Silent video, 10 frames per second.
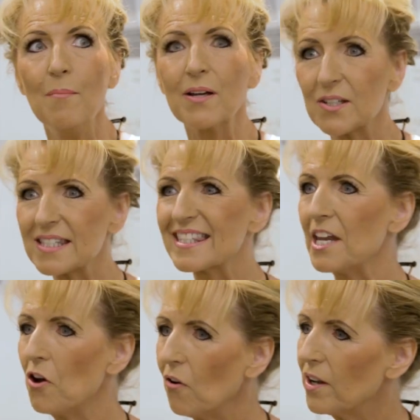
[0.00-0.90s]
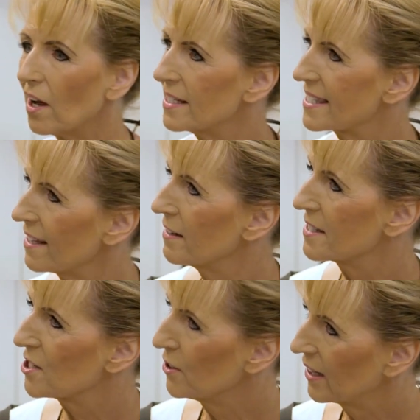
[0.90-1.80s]
Because they're not nice
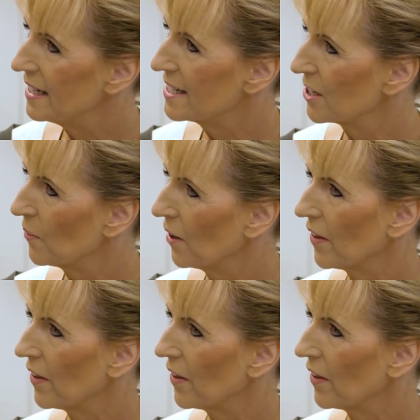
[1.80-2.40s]
lights to look into, no. are